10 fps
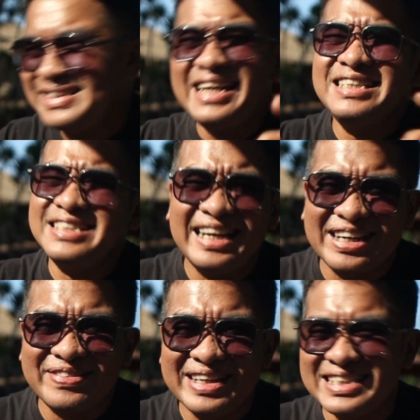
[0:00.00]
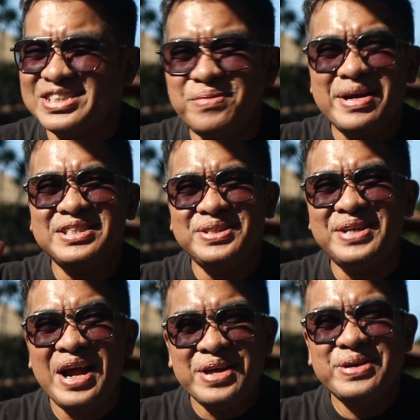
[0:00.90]
That's a standard question. So make sure
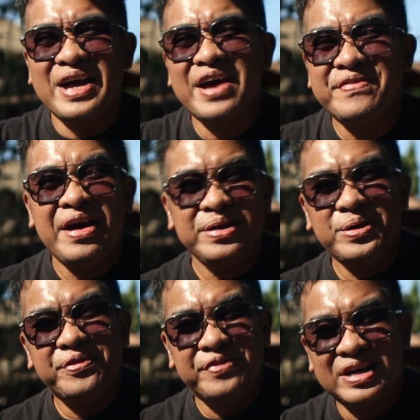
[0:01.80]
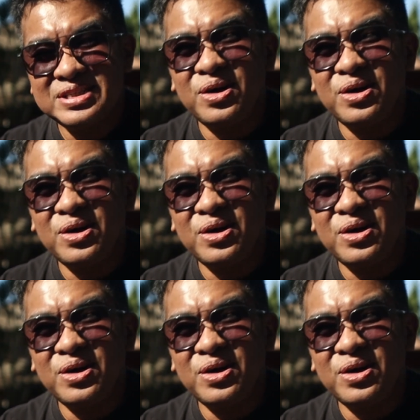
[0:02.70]
you have your first